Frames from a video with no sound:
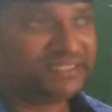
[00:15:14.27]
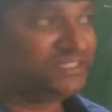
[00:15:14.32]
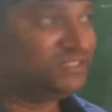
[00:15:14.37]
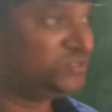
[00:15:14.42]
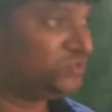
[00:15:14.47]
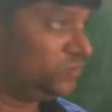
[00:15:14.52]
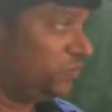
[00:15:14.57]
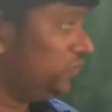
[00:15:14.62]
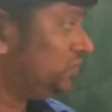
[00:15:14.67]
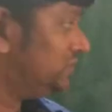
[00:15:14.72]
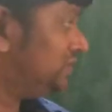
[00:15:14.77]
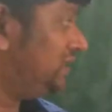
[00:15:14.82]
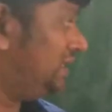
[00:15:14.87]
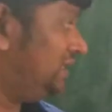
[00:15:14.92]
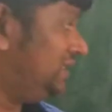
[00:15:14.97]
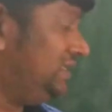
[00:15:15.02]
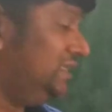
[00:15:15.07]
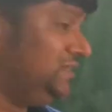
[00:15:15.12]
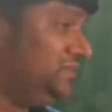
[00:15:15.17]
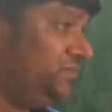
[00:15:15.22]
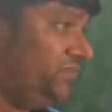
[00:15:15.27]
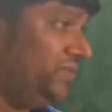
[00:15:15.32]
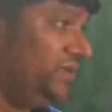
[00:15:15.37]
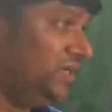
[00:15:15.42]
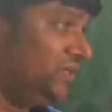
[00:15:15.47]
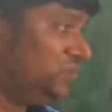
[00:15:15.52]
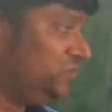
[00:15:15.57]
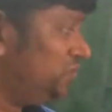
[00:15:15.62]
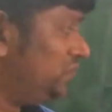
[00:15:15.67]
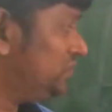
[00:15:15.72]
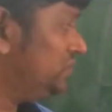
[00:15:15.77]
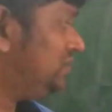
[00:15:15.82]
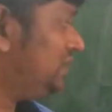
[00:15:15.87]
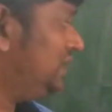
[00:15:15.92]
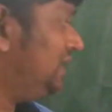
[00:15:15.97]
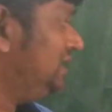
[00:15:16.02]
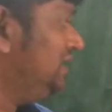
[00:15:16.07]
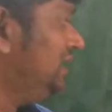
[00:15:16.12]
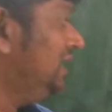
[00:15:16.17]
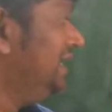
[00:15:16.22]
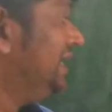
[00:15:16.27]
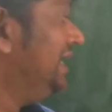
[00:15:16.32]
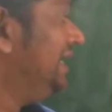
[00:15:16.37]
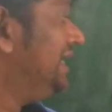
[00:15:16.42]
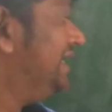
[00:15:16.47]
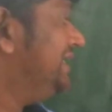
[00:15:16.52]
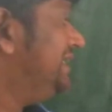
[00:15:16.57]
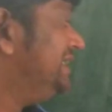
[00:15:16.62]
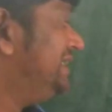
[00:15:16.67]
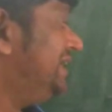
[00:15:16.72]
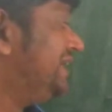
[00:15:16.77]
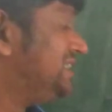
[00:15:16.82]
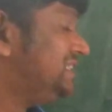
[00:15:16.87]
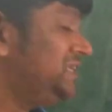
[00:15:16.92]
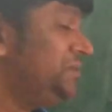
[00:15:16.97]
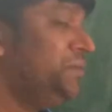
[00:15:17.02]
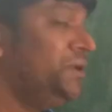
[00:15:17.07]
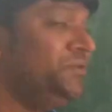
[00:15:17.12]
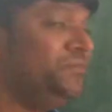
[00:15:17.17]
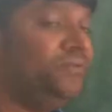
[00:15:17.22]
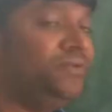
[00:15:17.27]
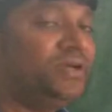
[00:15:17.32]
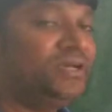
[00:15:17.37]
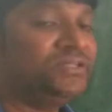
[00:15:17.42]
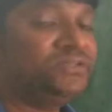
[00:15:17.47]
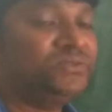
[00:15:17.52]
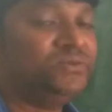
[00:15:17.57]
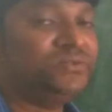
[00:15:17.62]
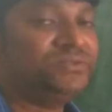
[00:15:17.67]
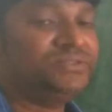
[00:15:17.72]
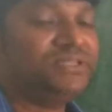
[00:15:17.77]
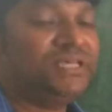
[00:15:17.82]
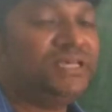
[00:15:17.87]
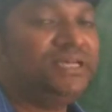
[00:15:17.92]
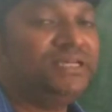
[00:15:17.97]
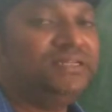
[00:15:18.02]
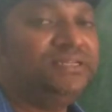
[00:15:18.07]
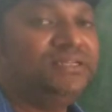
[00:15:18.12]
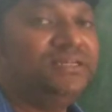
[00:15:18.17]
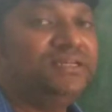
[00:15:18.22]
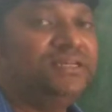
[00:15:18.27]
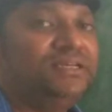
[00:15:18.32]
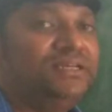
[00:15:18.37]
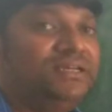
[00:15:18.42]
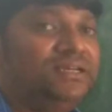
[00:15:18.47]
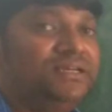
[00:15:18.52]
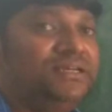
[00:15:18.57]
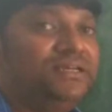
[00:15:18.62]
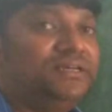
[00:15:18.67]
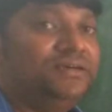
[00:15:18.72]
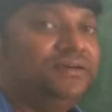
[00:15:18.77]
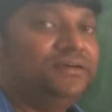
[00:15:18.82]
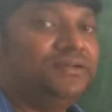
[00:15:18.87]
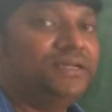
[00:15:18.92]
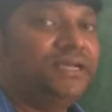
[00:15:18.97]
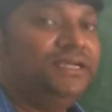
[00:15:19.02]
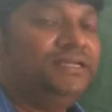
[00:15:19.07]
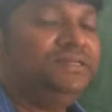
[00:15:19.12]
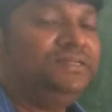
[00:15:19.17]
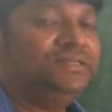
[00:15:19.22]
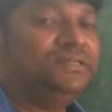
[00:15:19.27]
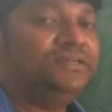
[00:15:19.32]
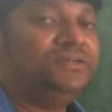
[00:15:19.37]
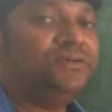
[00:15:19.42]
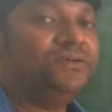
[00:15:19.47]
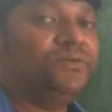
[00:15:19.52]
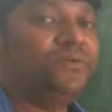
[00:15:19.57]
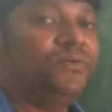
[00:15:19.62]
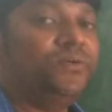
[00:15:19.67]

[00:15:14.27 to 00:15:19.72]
this shows that, this figure shows that, this estimate figure shows that, right?